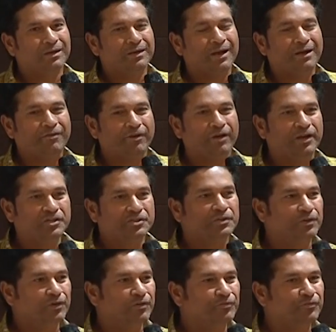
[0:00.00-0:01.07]
that
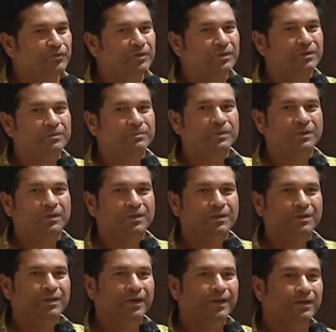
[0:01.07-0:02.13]
relation of
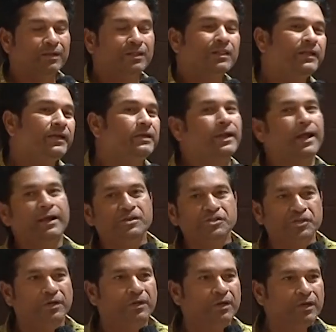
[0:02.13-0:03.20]
an athlete and
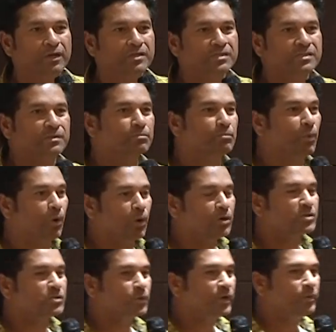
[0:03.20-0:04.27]
journalist.
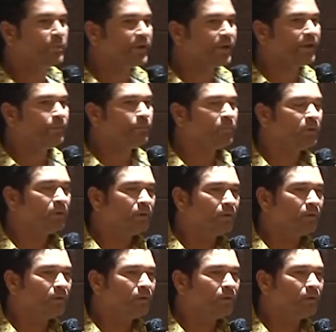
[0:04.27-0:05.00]
More so it became